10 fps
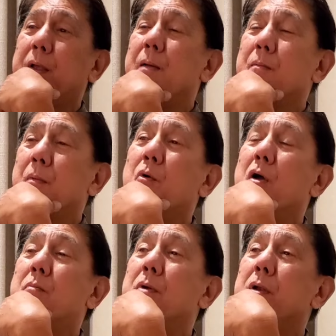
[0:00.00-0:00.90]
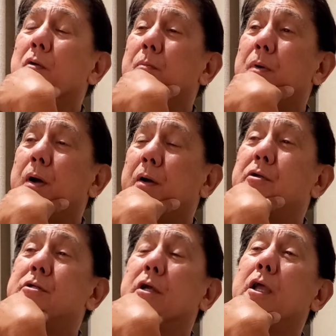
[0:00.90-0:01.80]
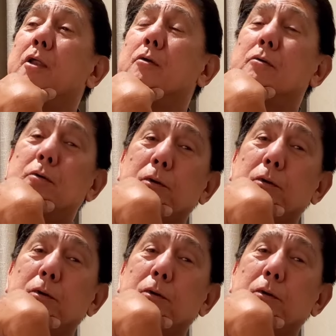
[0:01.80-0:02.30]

became the boyfriend of uh, Kris Aquino.